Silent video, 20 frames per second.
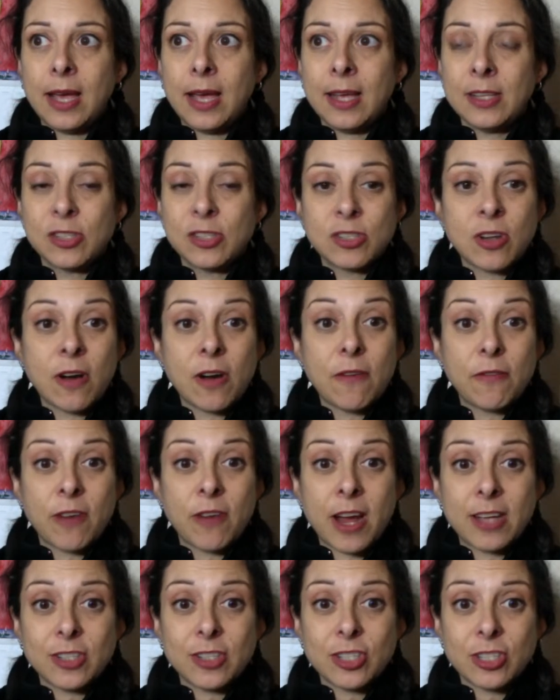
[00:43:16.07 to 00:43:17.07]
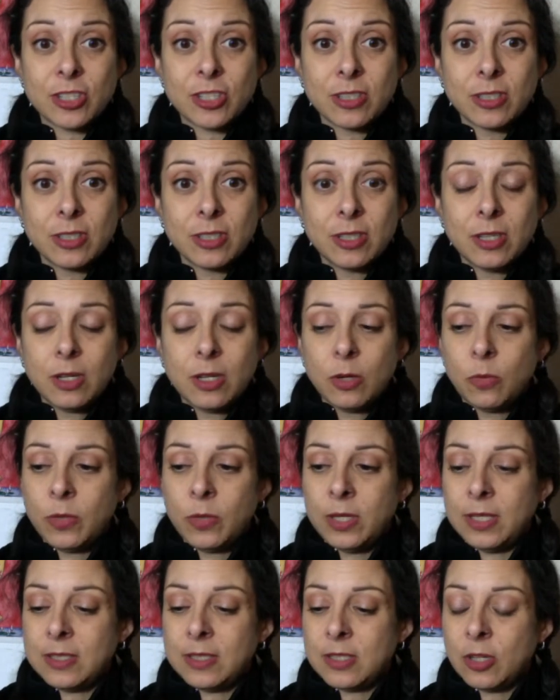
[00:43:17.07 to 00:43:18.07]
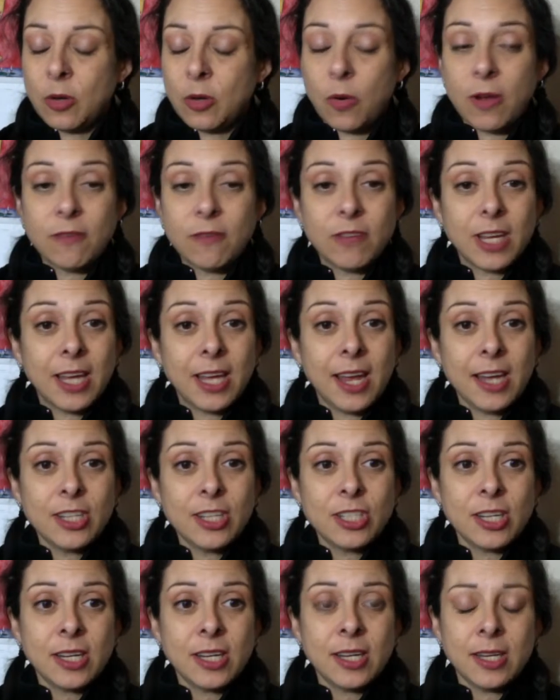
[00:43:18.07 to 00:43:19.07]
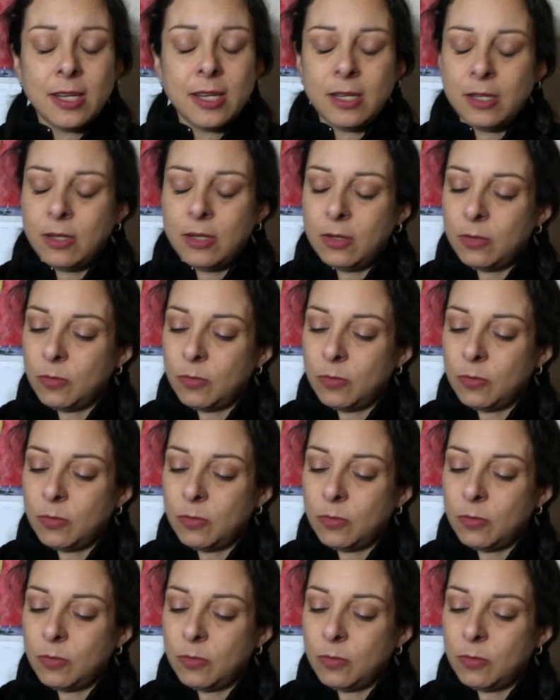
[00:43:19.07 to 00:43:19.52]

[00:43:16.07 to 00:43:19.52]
start fresh. We need to go on vacation.